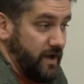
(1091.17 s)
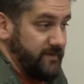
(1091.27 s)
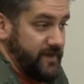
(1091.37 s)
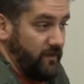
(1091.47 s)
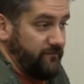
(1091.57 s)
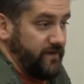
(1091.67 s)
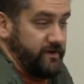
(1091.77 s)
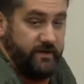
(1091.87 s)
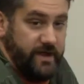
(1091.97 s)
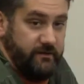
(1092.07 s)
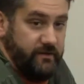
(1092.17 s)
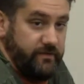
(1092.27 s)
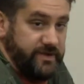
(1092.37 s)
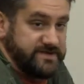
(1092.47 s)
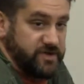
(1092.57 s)
I mean, the elephant
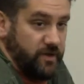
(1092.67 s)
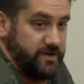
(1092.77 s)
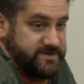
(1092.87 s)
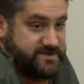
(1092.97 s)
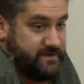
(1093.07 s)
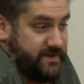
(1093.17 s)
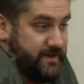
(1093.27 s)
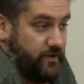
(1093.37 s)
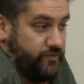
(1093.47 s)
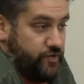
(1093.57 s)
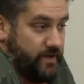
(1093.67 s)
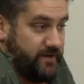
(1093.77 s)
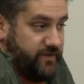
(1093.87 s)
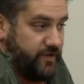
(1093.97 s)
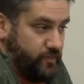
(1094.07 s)
and these laws, I mean, they don't do
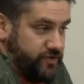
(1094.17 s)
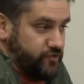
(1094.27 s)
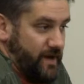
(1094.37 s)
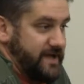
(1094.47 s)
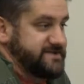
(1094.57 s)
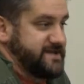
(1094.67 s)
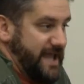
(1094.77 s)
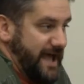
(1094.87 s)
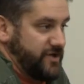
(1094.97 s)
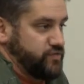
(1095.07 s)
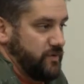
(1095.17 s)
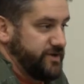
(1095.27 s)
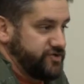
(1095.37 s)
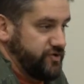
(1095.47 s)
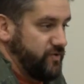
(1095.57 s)
anything to address the
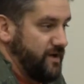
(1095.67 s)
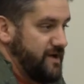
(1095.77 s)
actual issue.